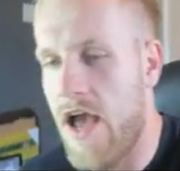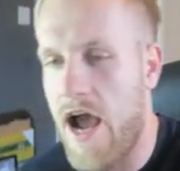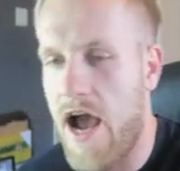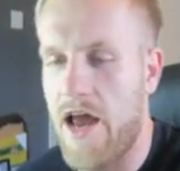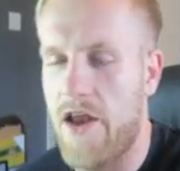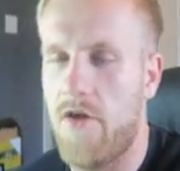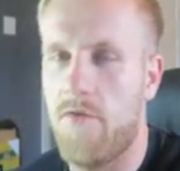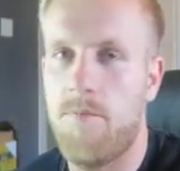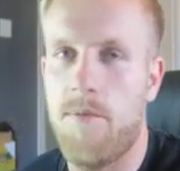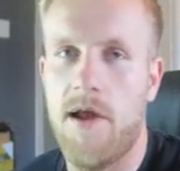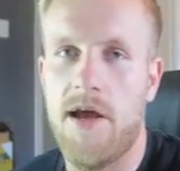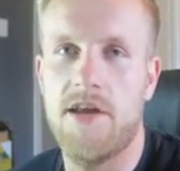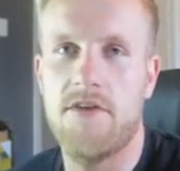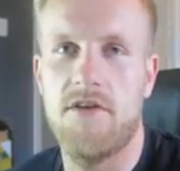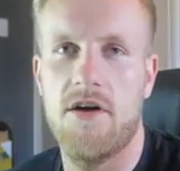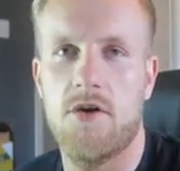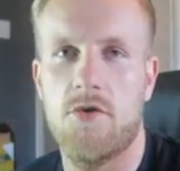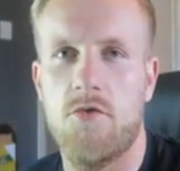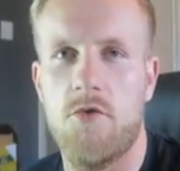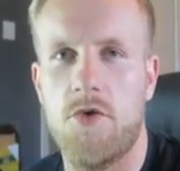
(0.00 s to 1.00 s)
And I've played
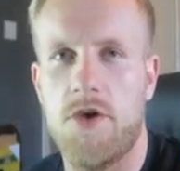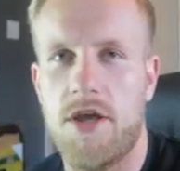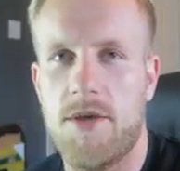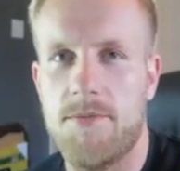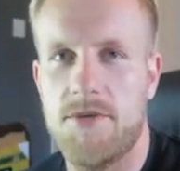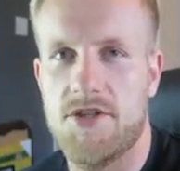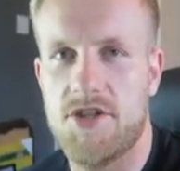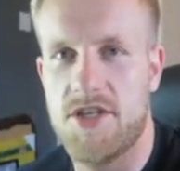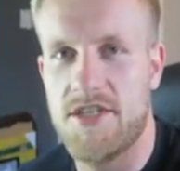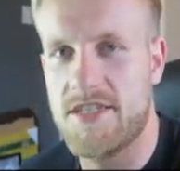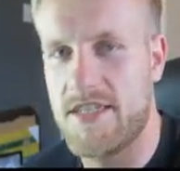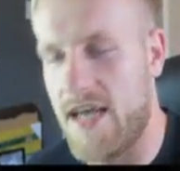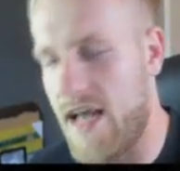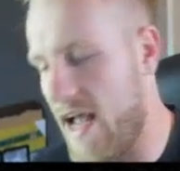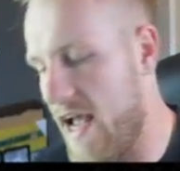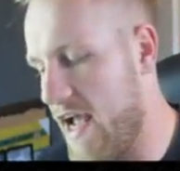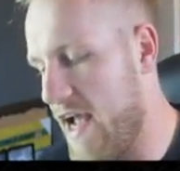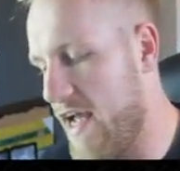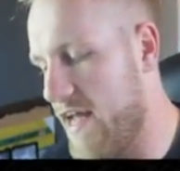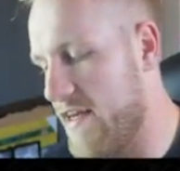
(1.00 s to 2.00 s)
around with all the images,
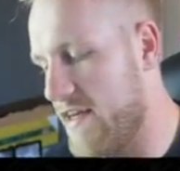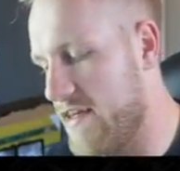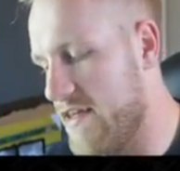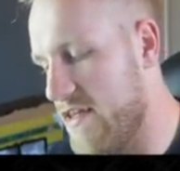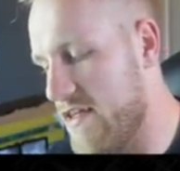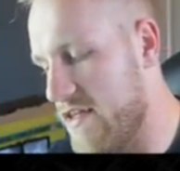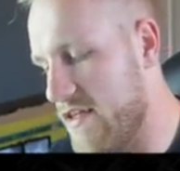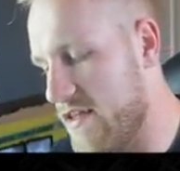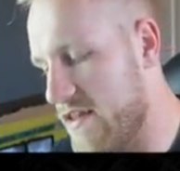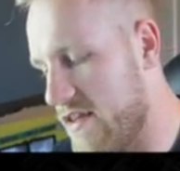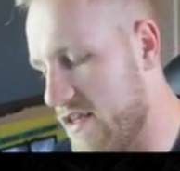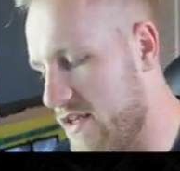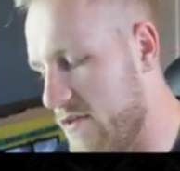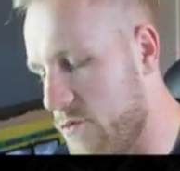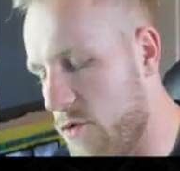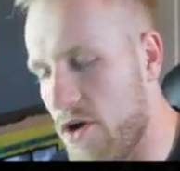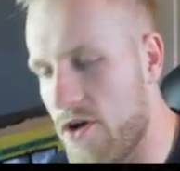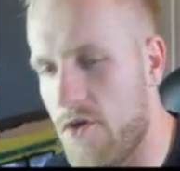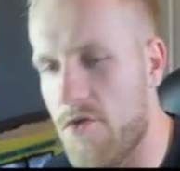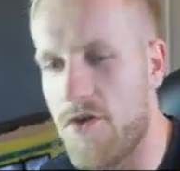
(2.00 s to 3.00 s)
and the
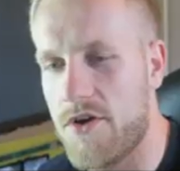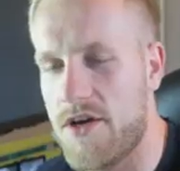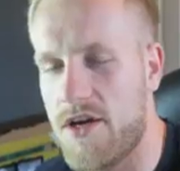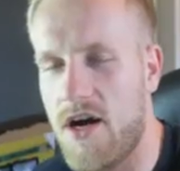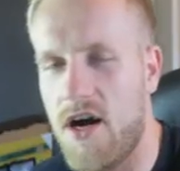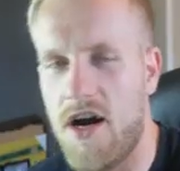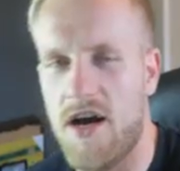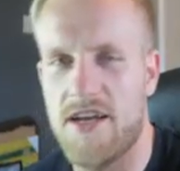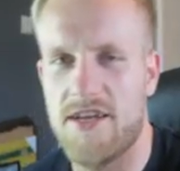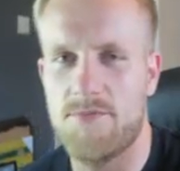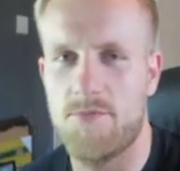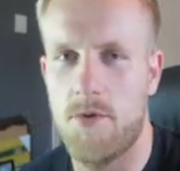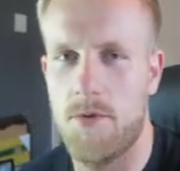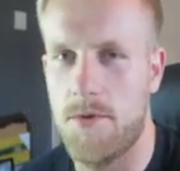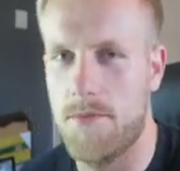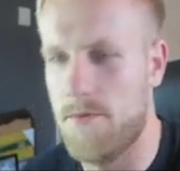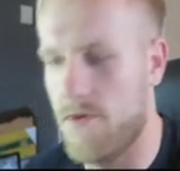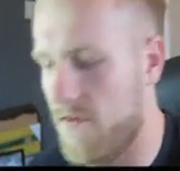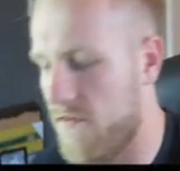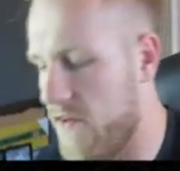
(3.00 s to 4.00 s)
one on the card is
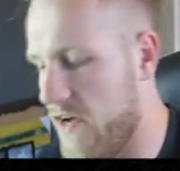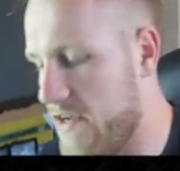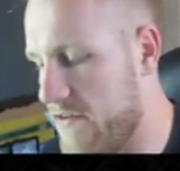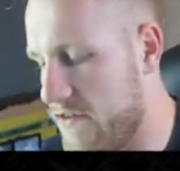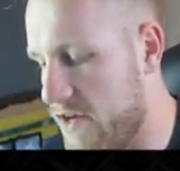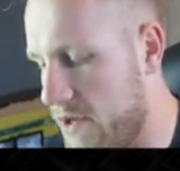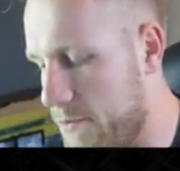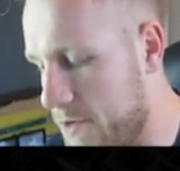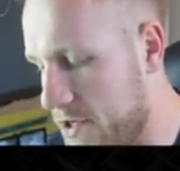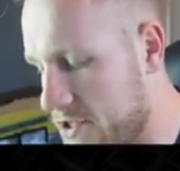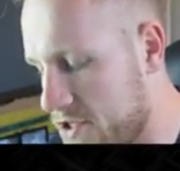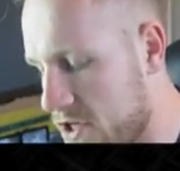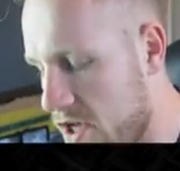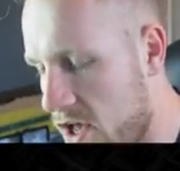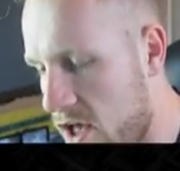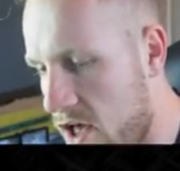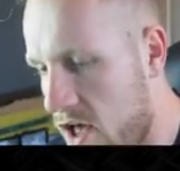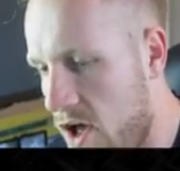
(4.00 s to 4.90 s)
probably my favourite image.